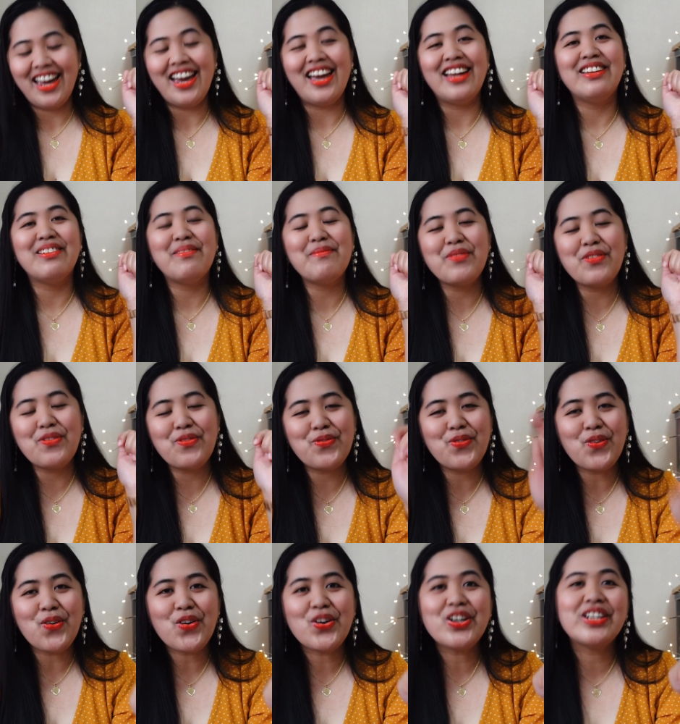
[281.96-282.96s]
And number
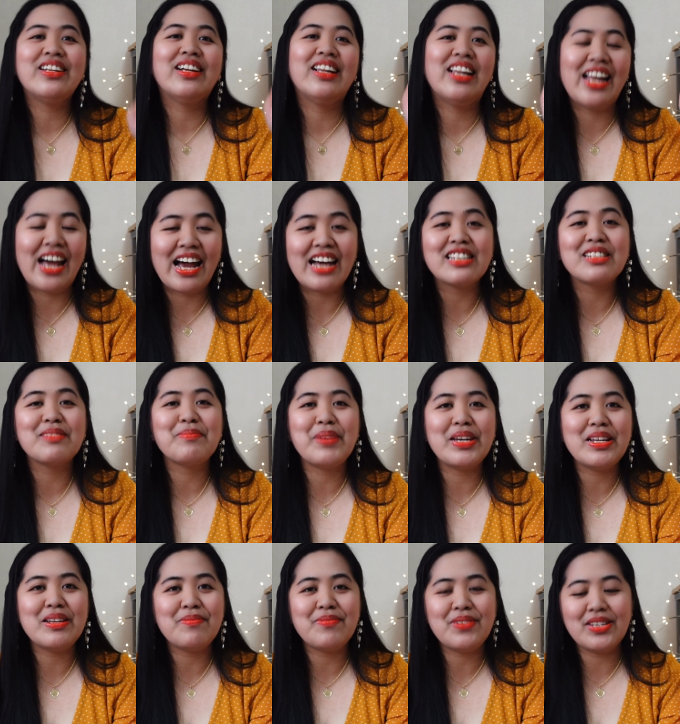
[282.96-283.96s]
four, the last
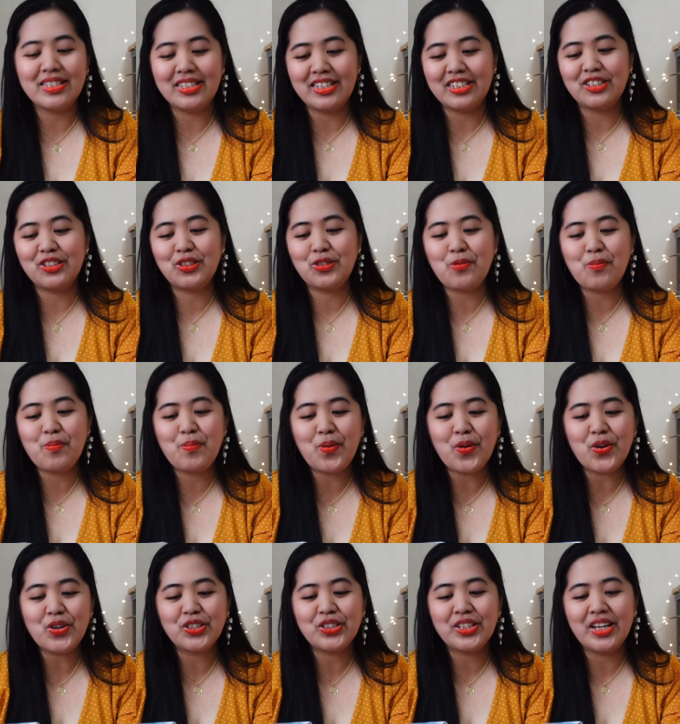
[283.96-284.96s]
benefit, it
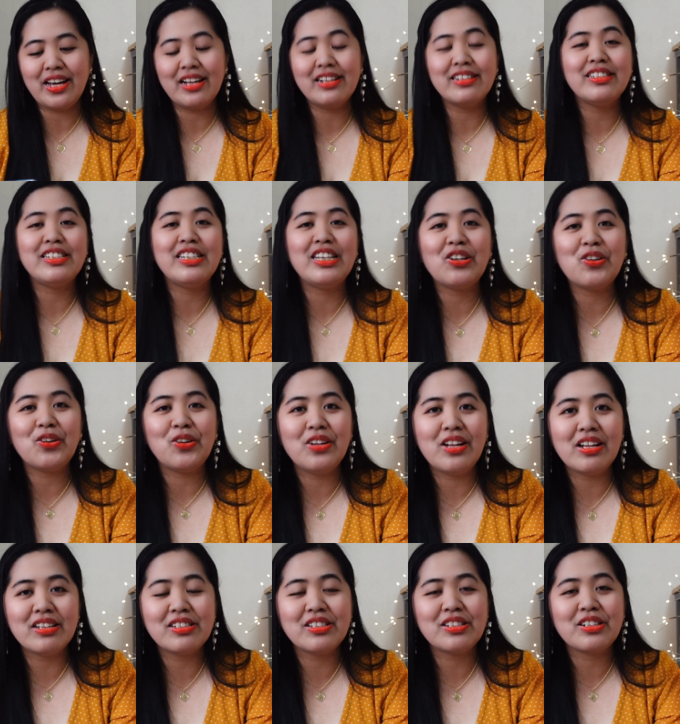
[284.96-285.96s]
supports healthy
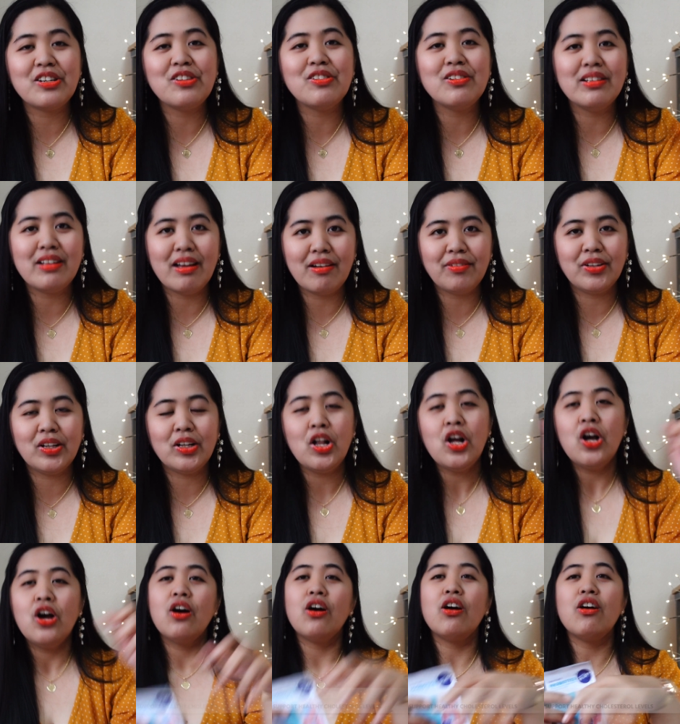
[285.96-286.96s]
cholesterol level.
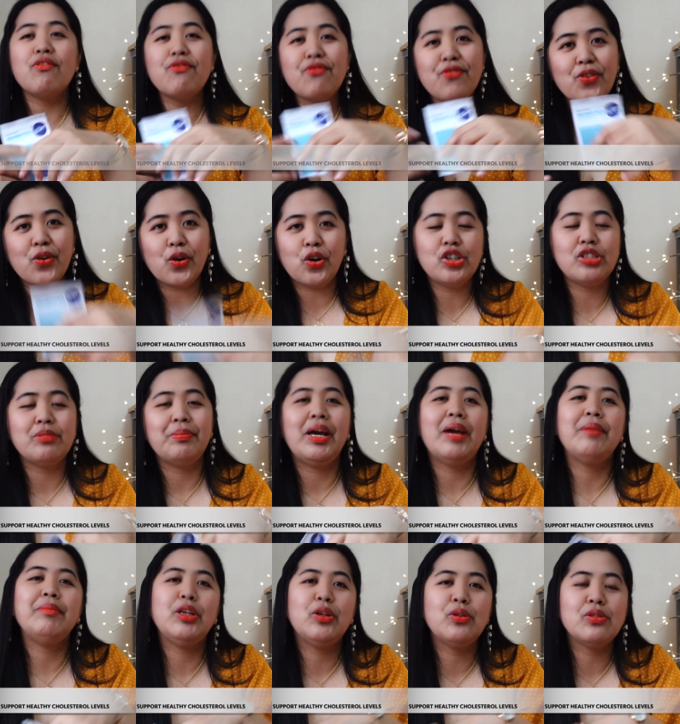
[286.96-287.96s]
Of course,
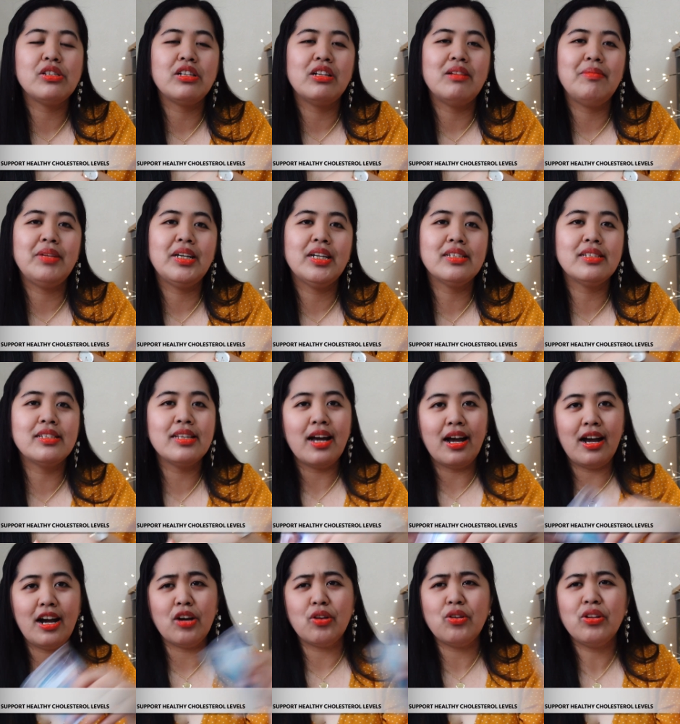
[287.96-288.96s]
my amigos and amigas,
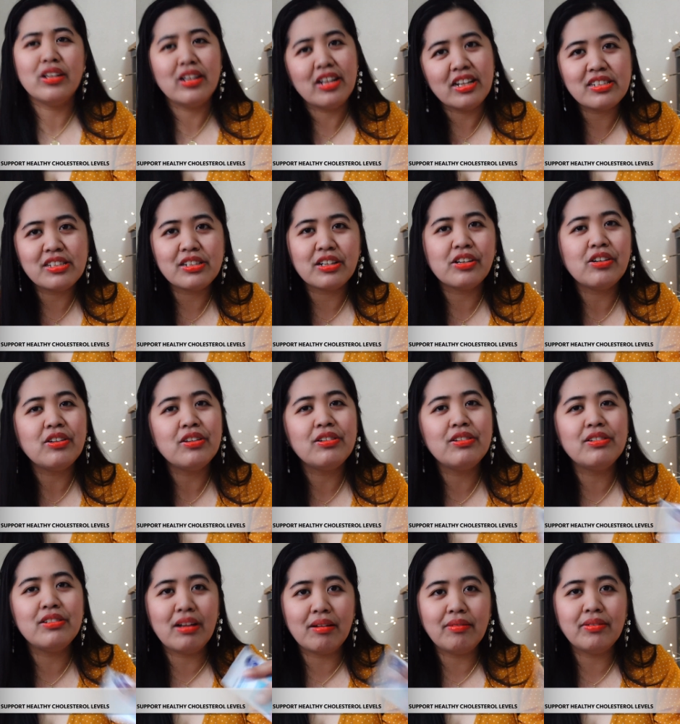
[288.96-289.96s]
uh,
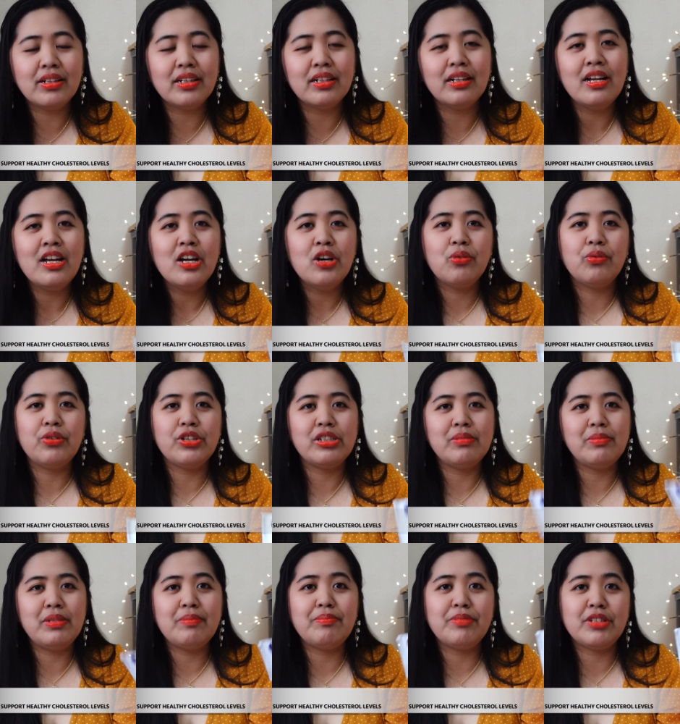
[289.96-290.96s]
cholesterol level, which
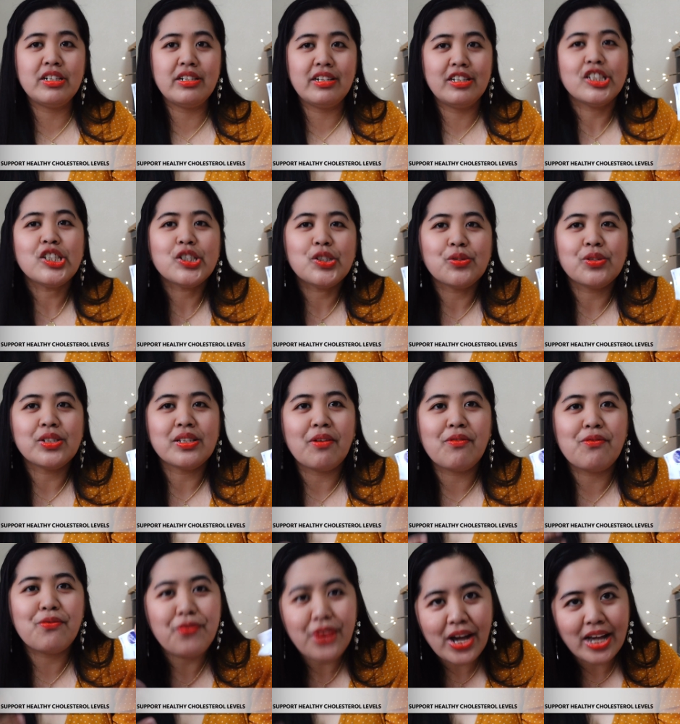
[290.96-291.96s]
means pertains to
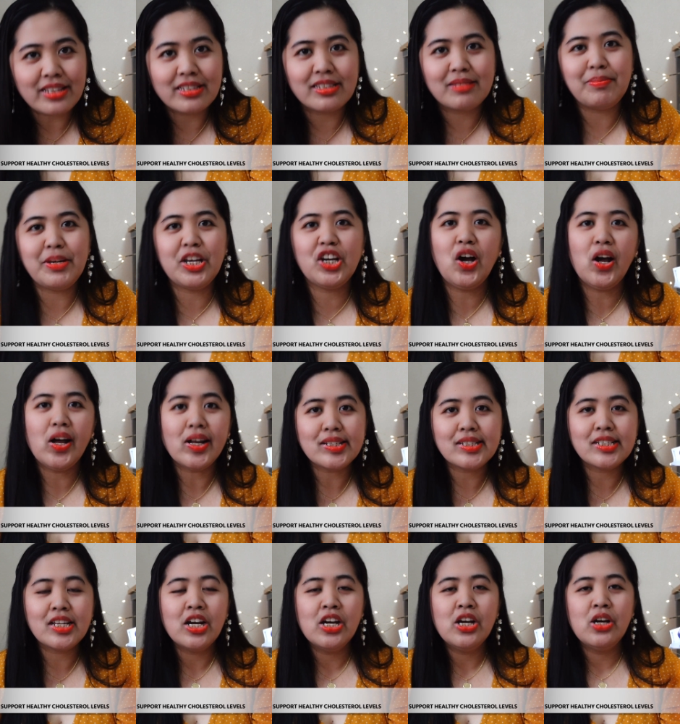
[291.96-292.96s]
some fats,
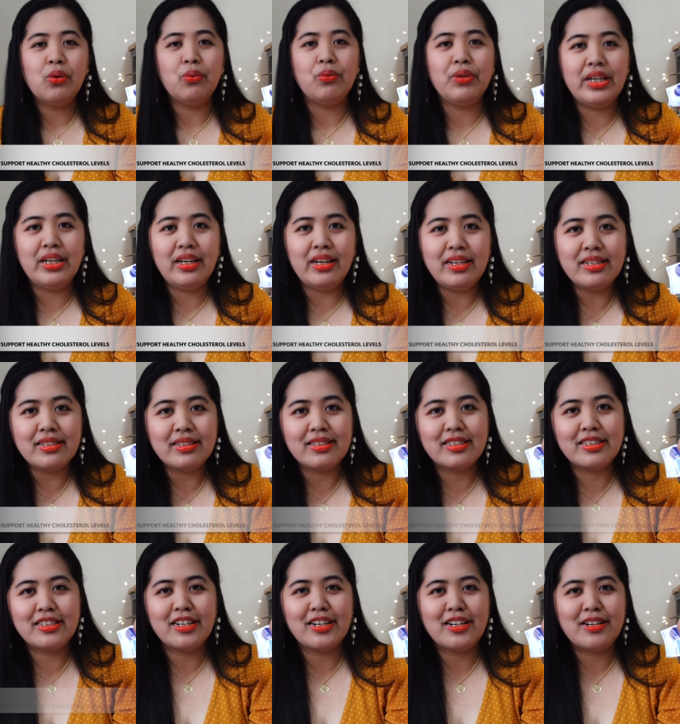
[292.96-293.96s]
because we eat
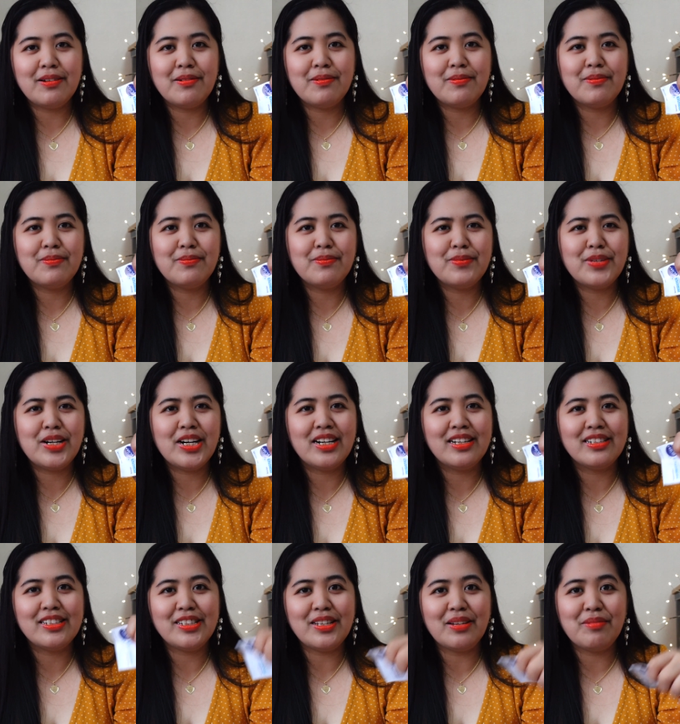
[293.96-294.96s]
some
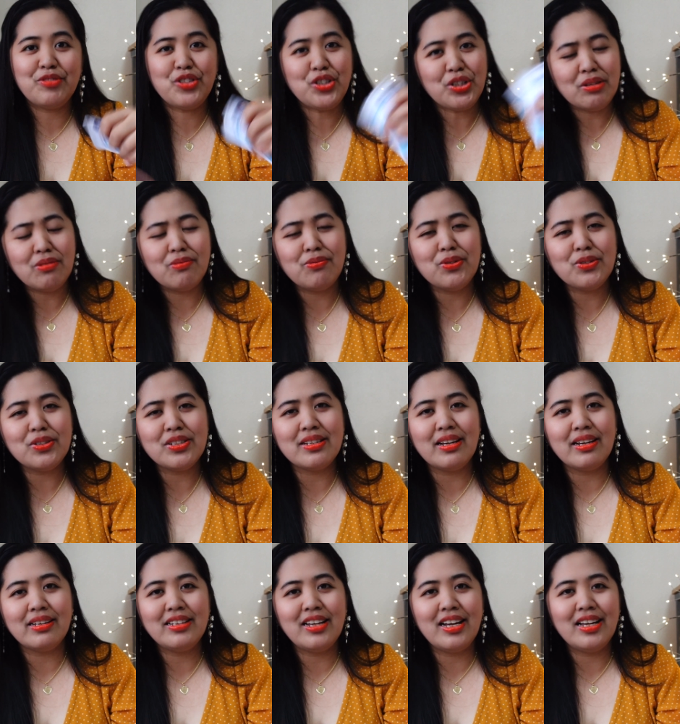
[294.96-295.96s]
uh, some junk foods
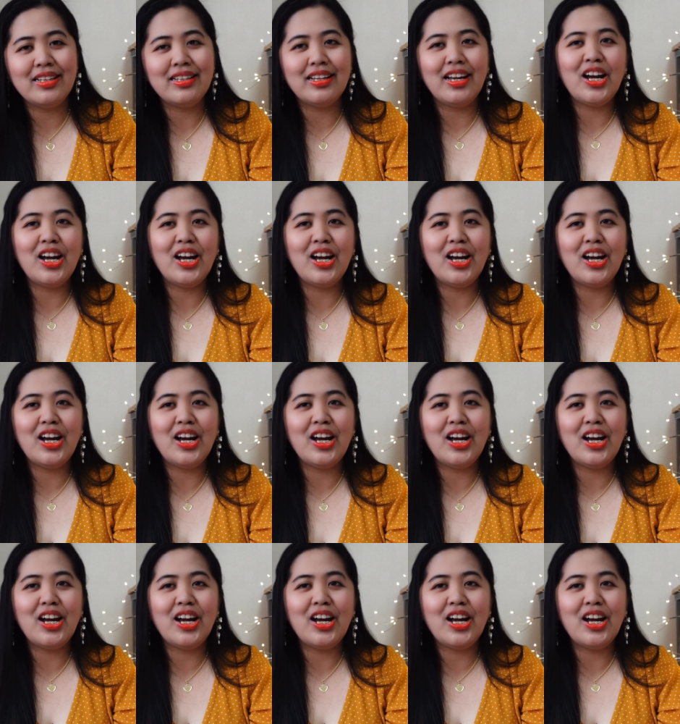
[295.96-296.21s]
like that.